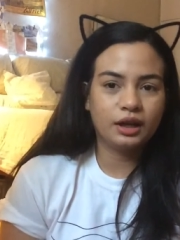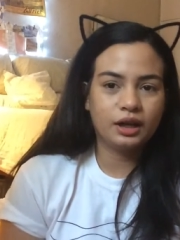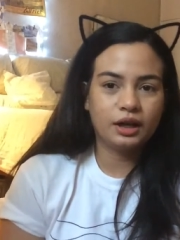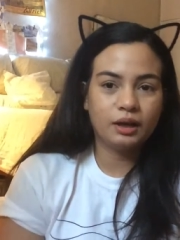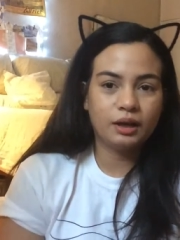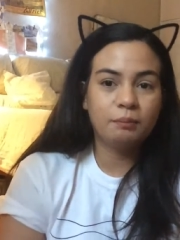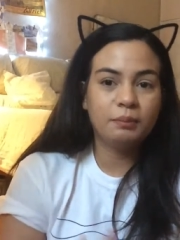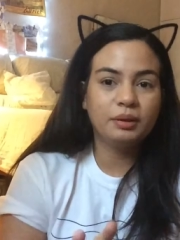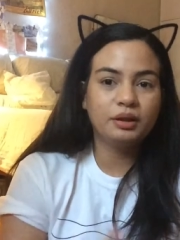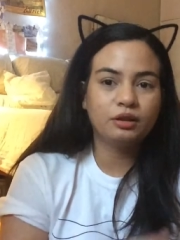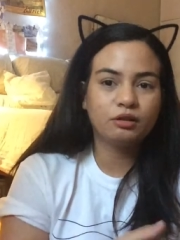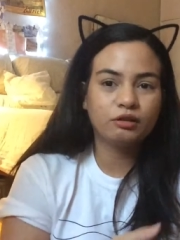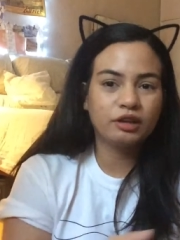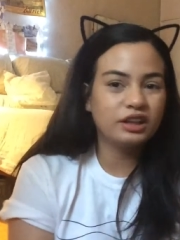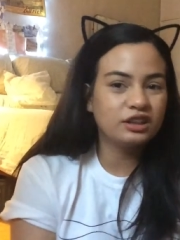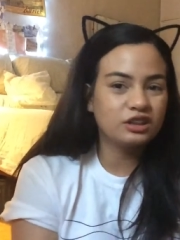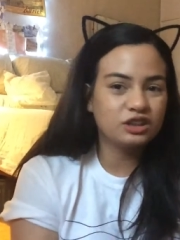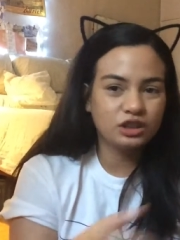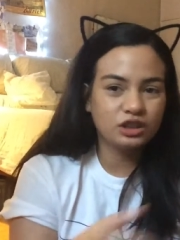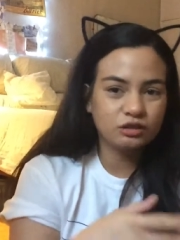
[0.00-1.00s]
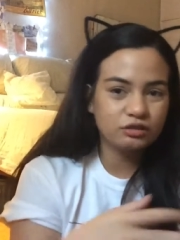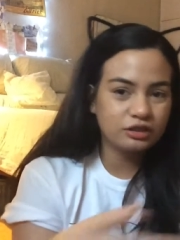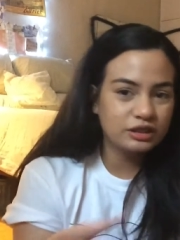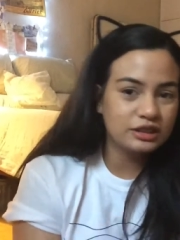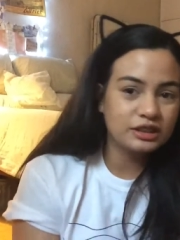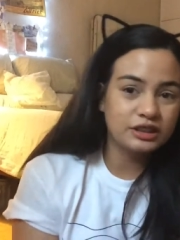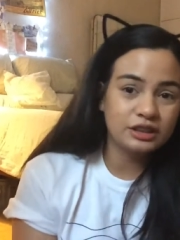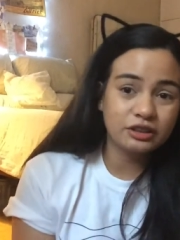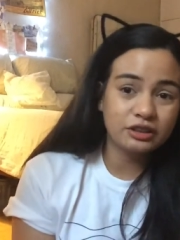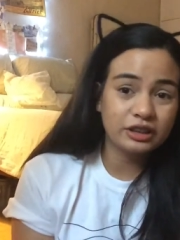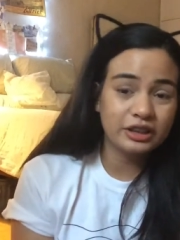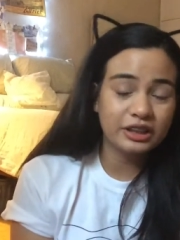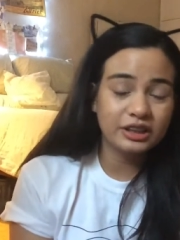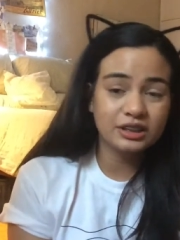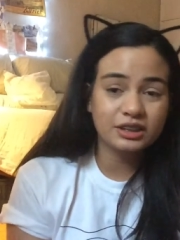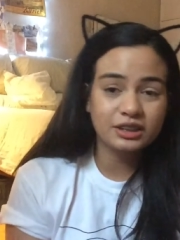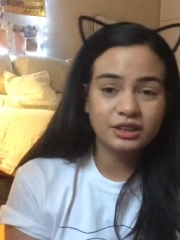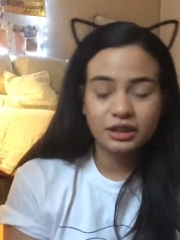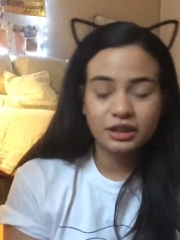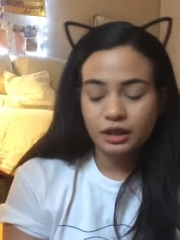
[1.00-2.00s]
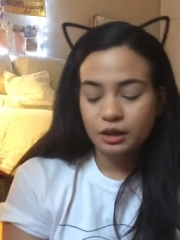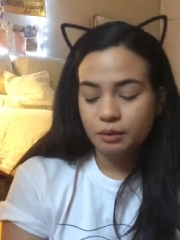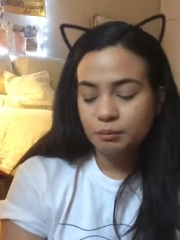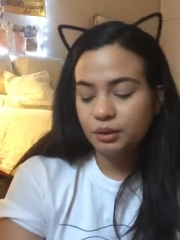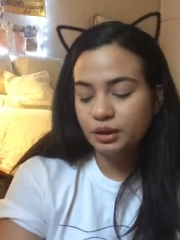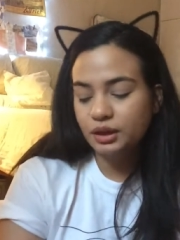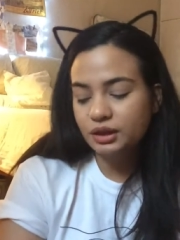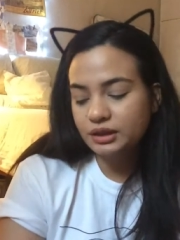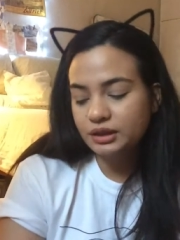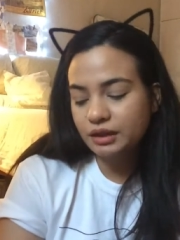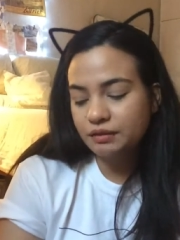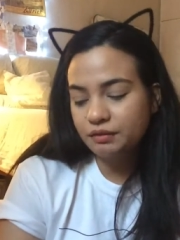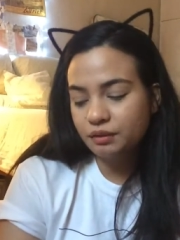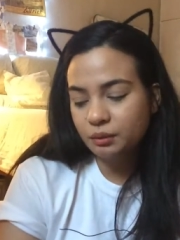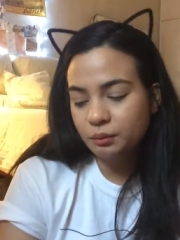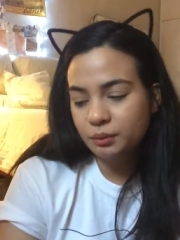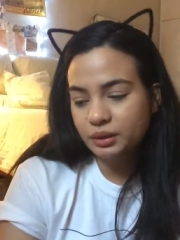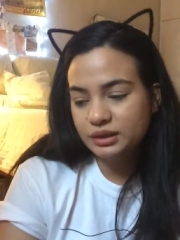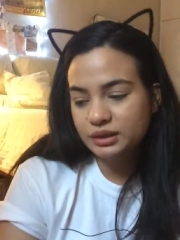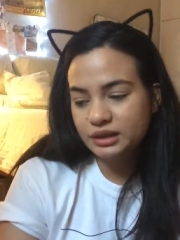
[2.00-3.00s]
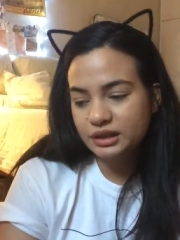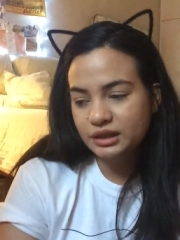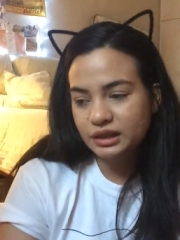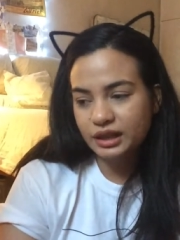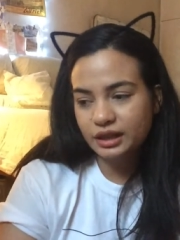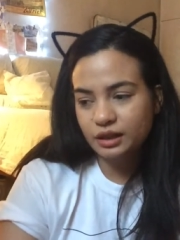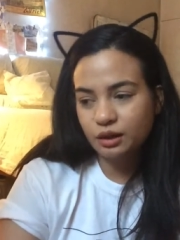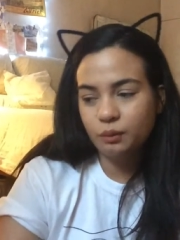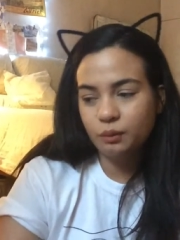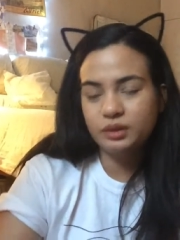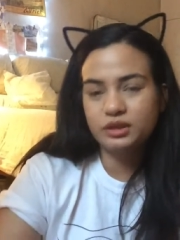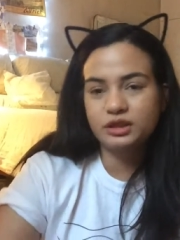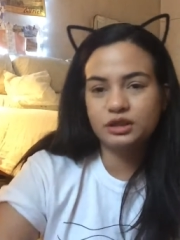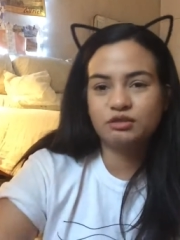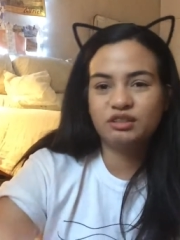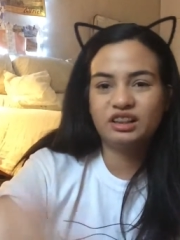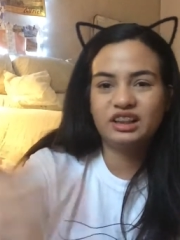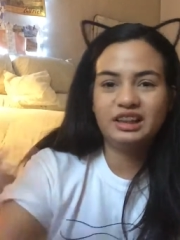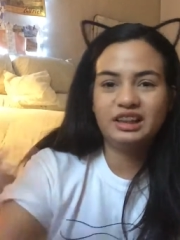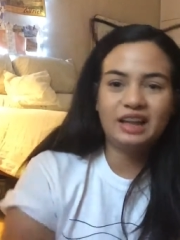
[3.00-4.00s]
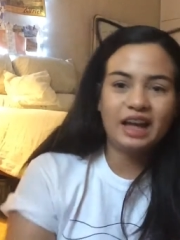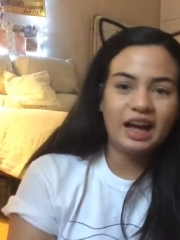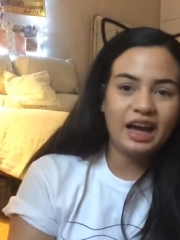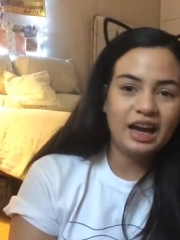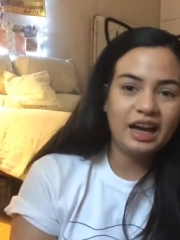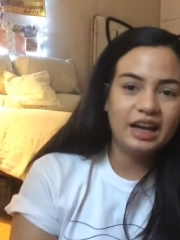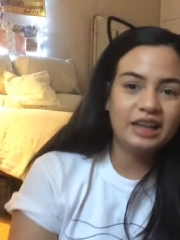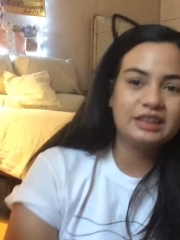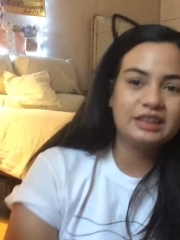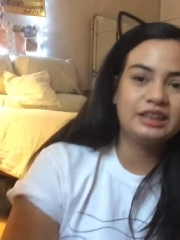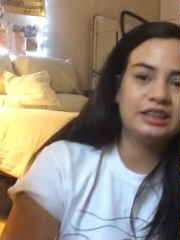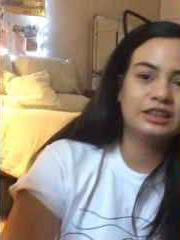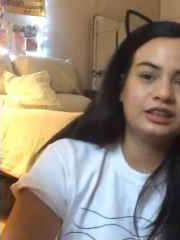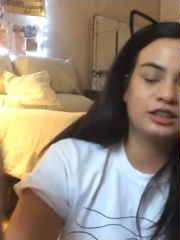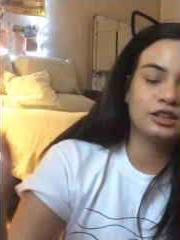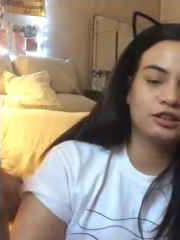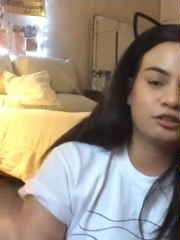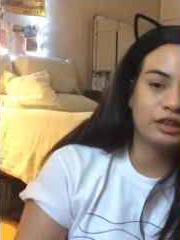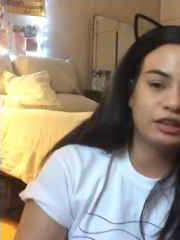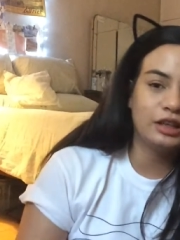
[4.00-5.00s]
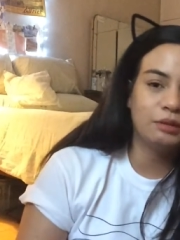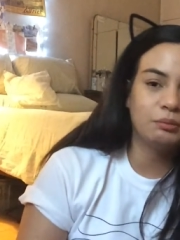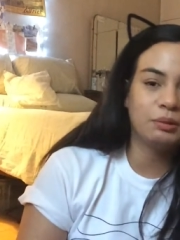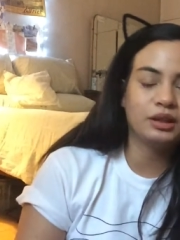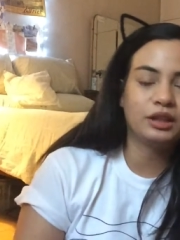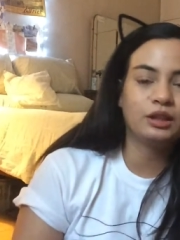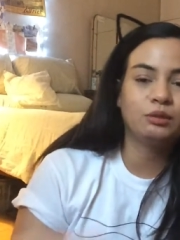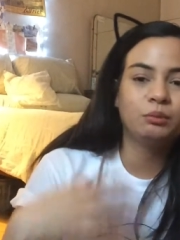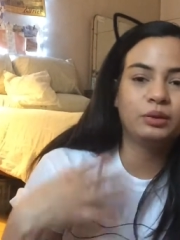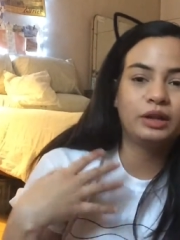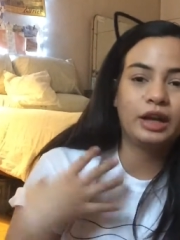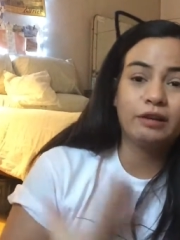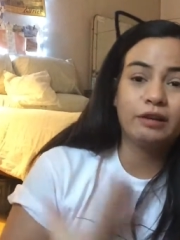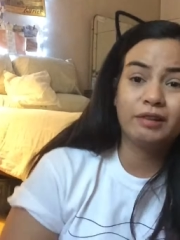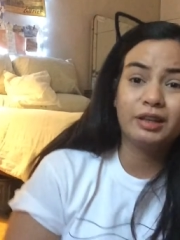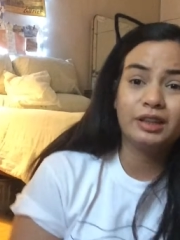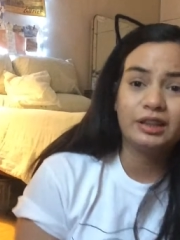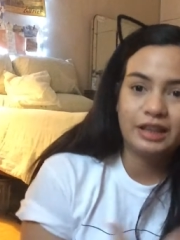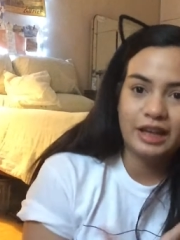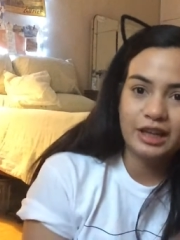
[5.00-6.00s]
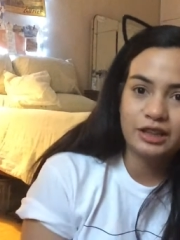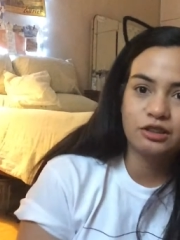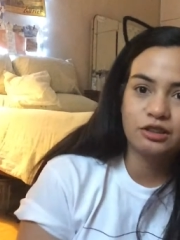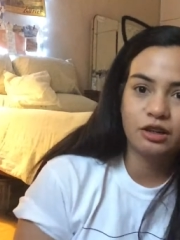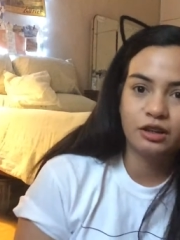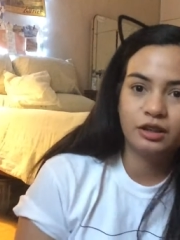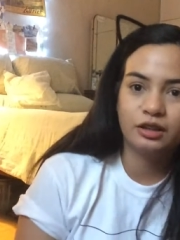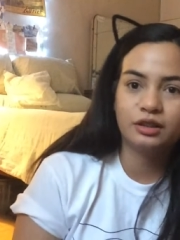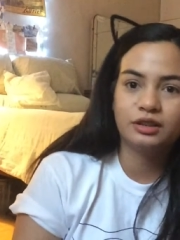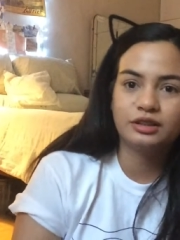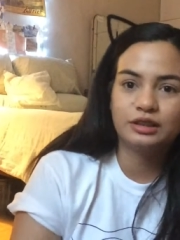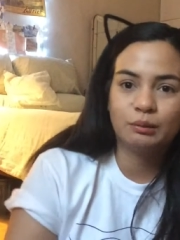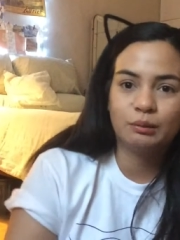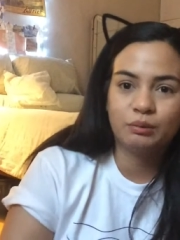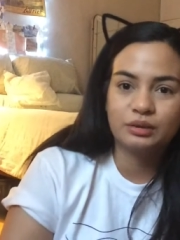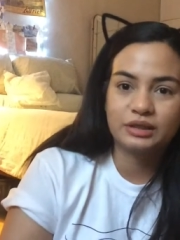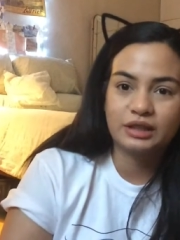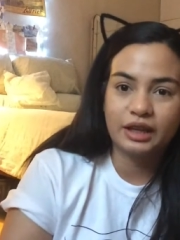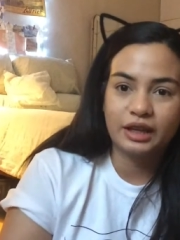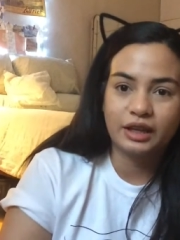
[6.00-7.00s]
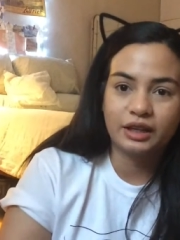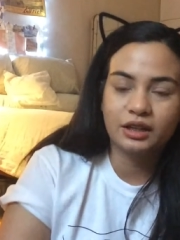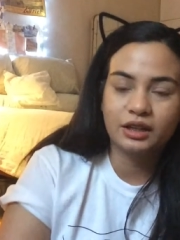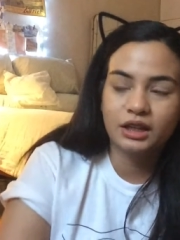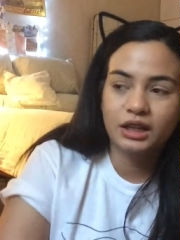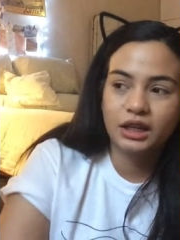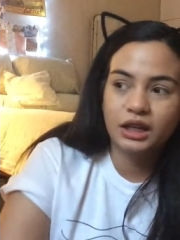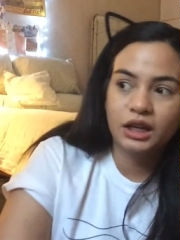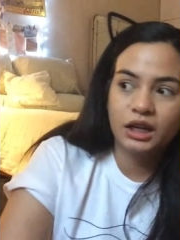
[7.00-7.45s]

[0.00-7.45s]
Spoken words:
a middle grade children's series, because I've always seen, like, oh, it's just really light, easy to read, but then when I read The Edge Chronicles, I was like,